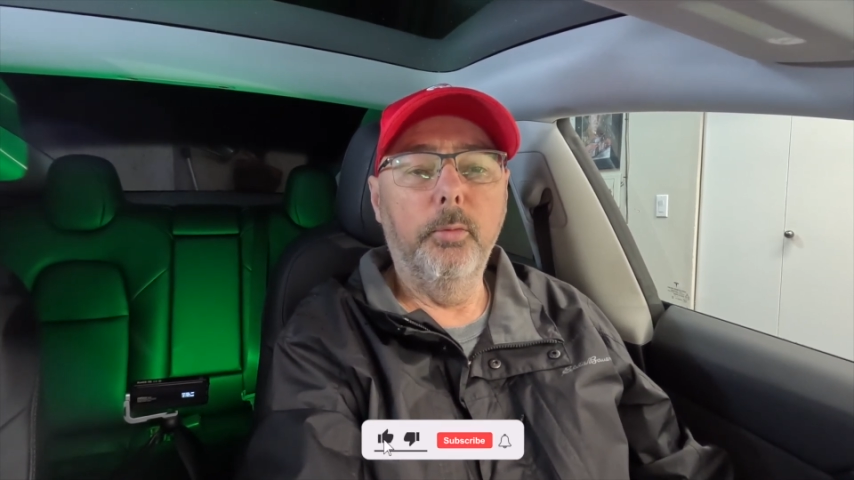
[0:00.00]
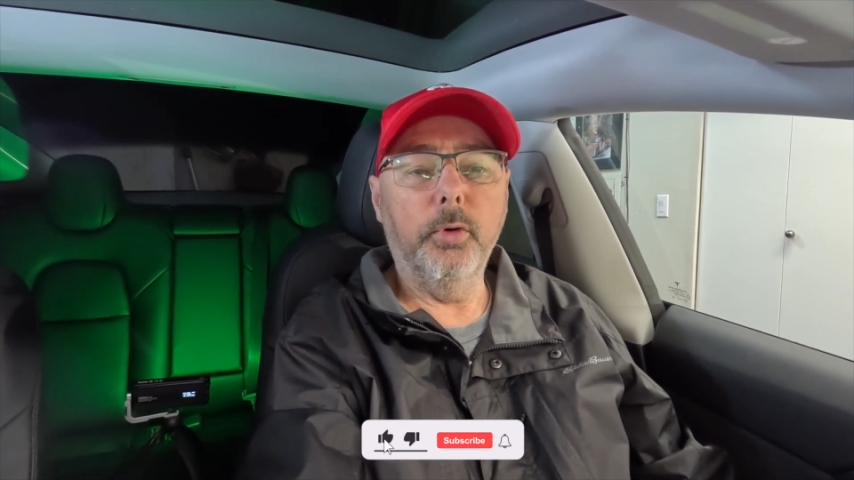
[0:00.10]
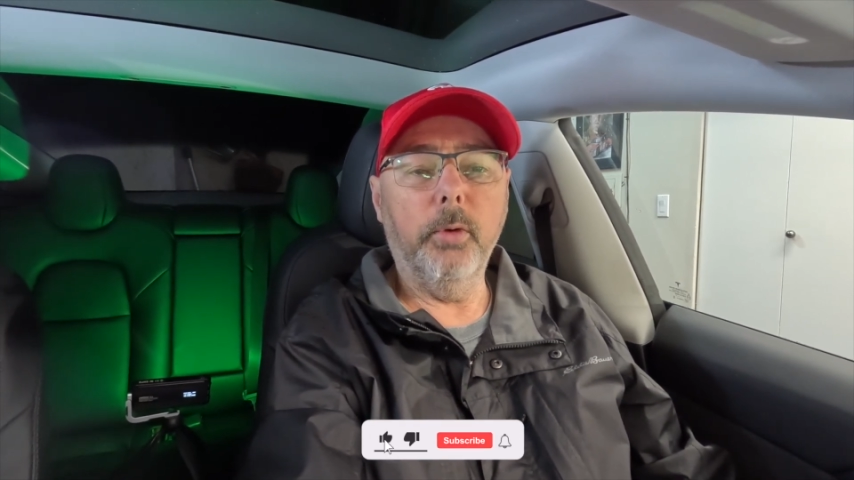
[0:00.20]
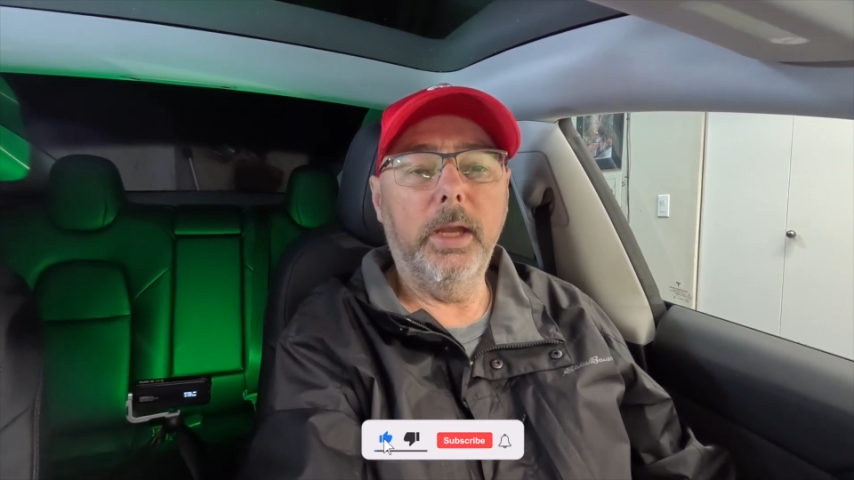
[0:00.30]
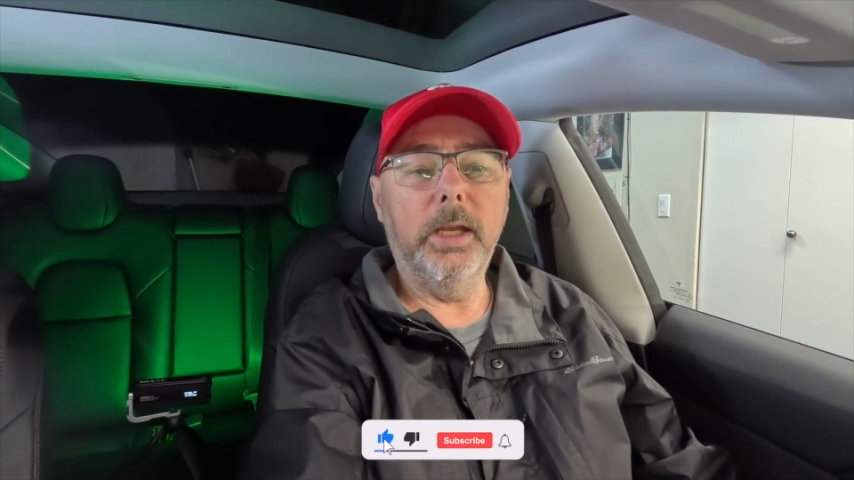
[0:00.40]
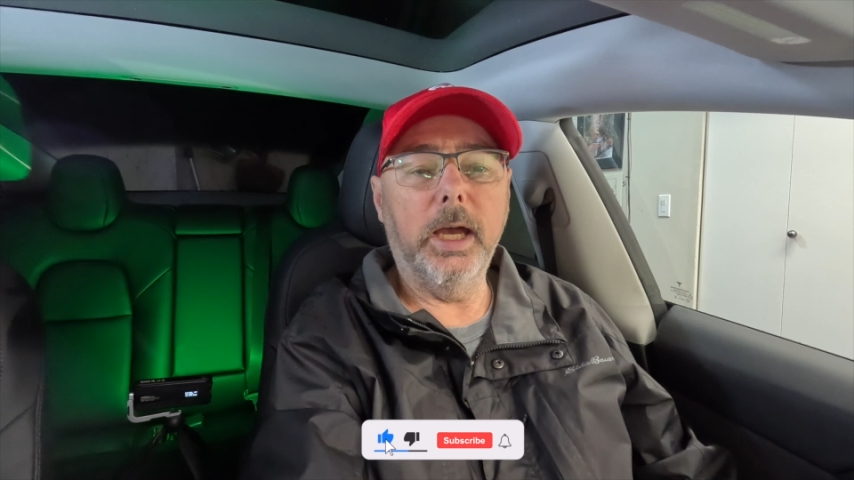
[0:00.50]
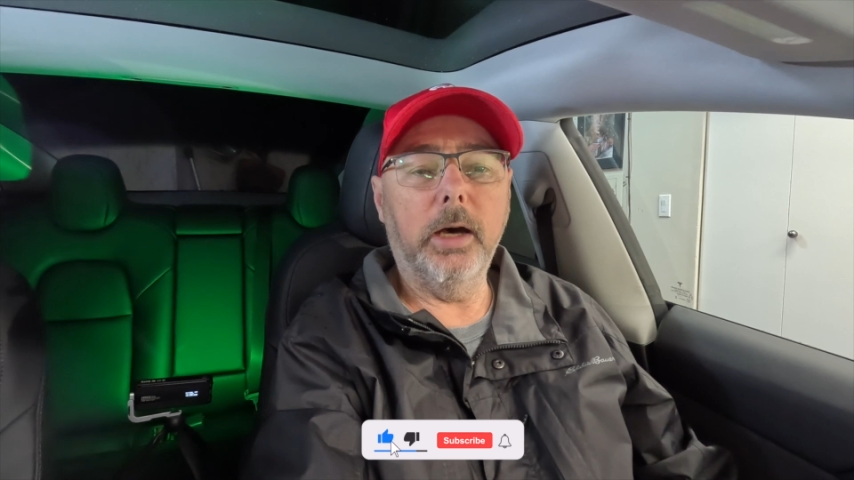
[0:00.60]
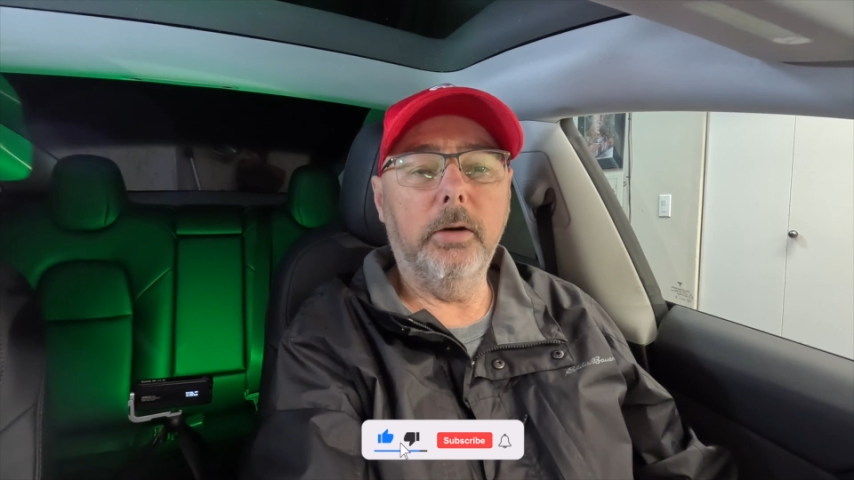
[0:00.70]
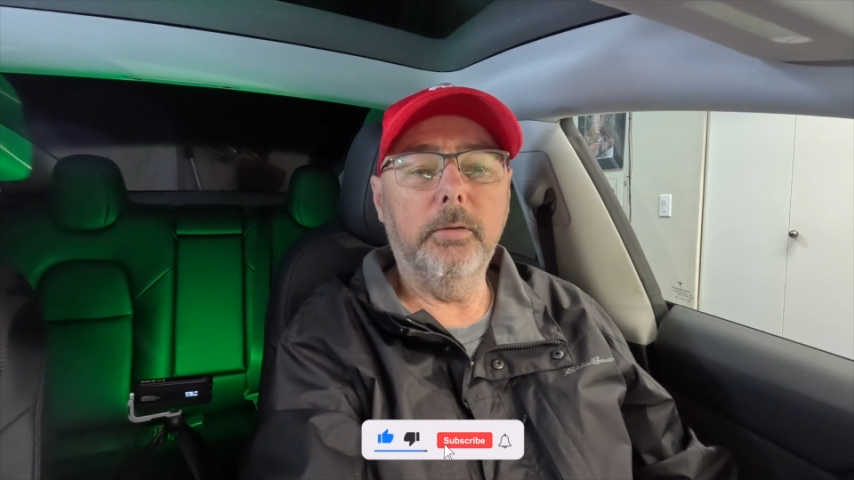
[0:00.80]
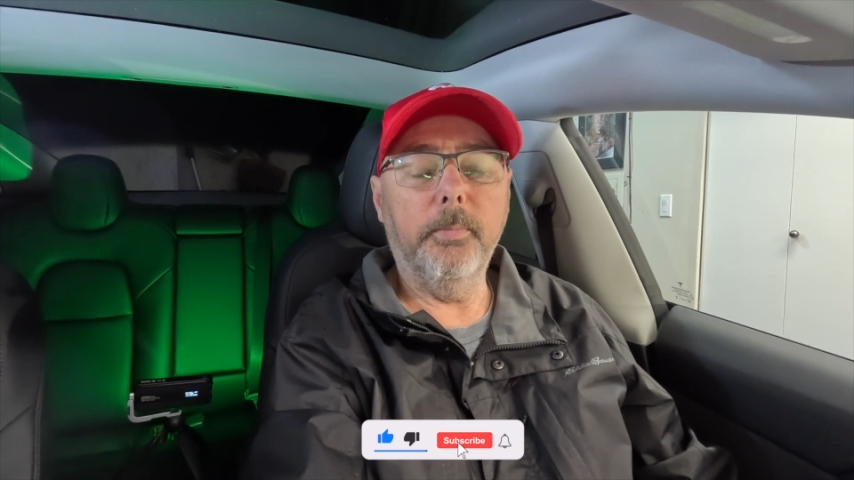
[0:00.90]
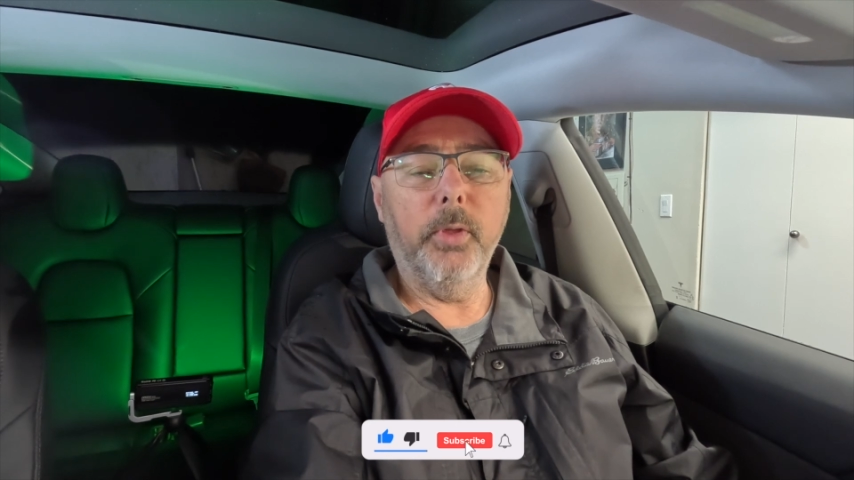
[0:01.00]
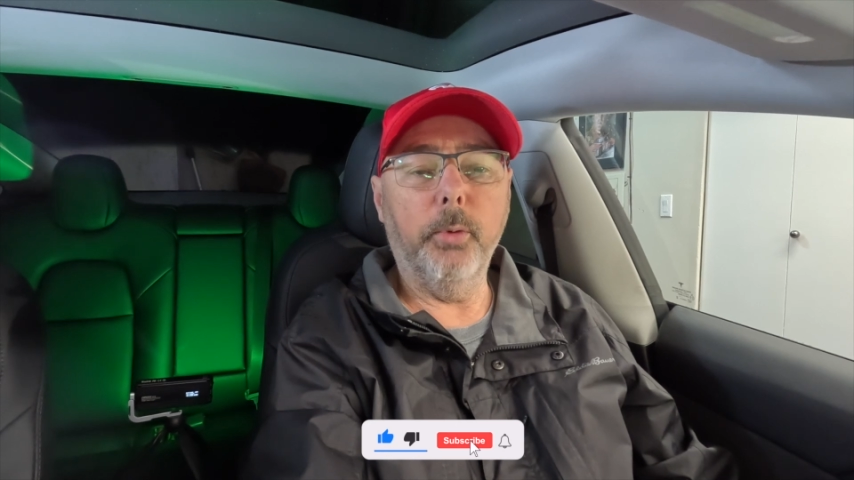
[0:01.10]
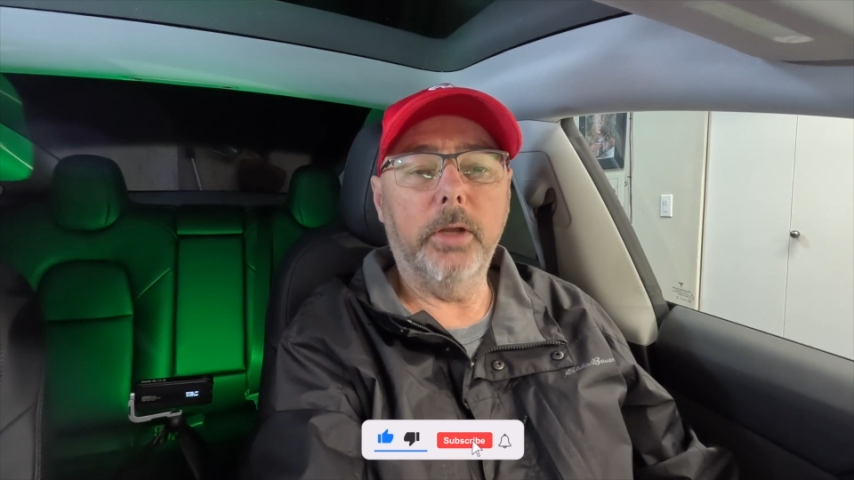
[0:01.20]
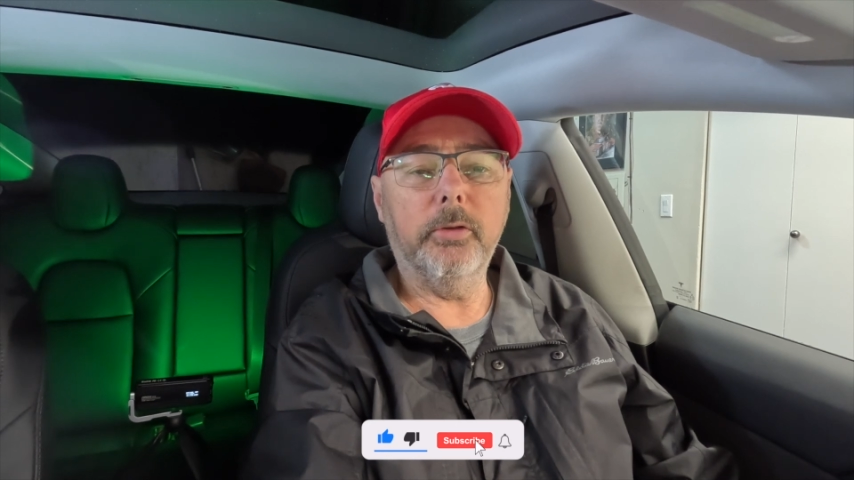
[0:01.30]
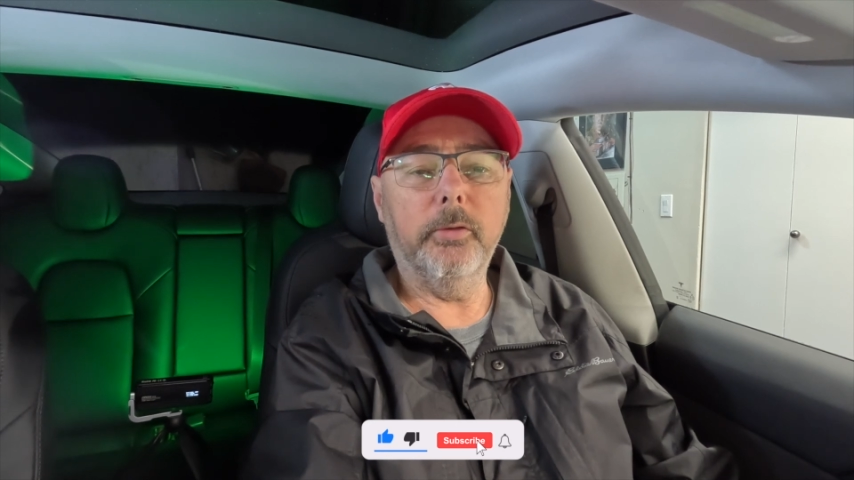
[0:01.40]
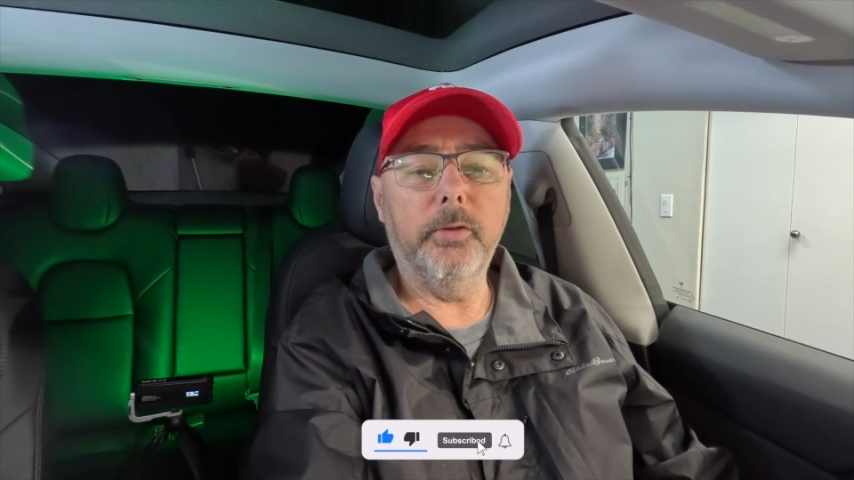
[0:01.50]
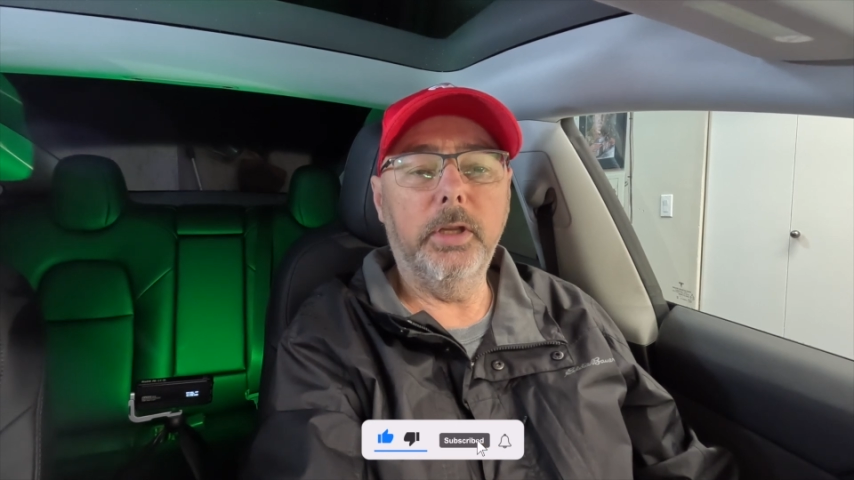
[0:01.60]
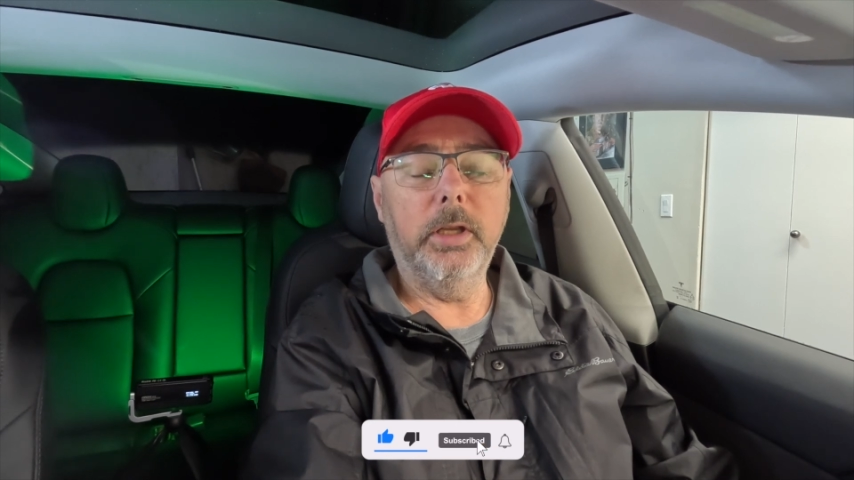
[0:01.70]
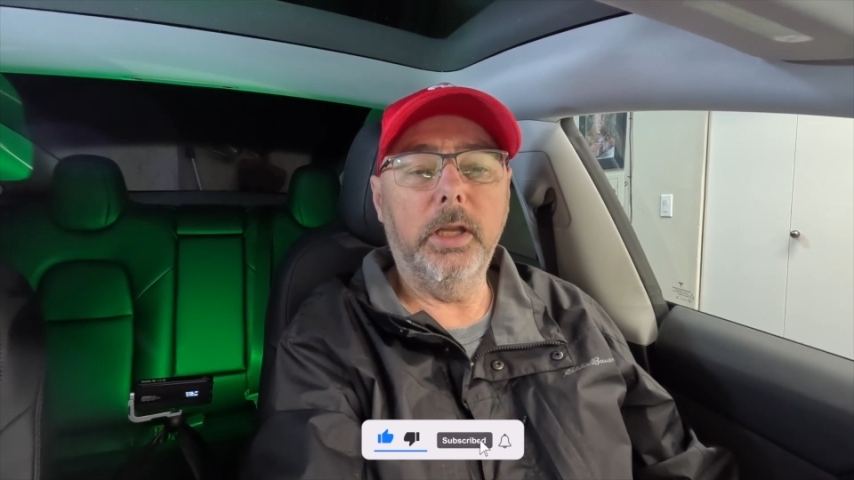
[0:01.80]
But right now, the retrofit